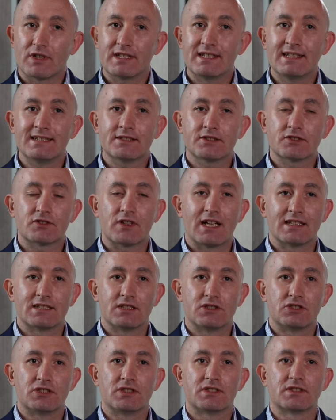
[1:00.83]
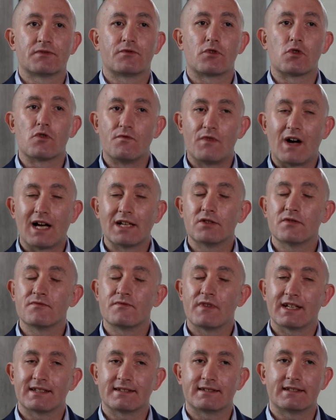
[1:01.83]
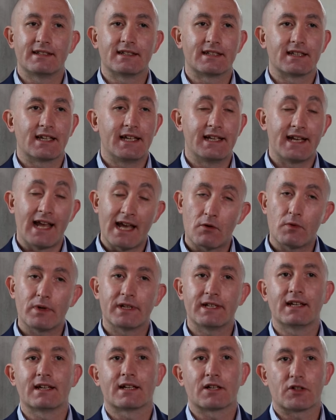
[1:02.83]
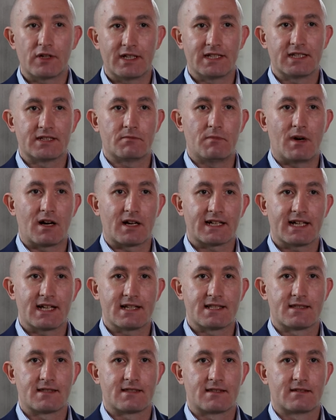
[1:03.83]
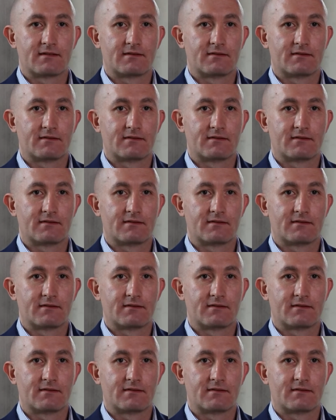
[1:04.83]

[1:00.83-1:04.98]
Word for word: trading strategies for value investing in equity and credit markets.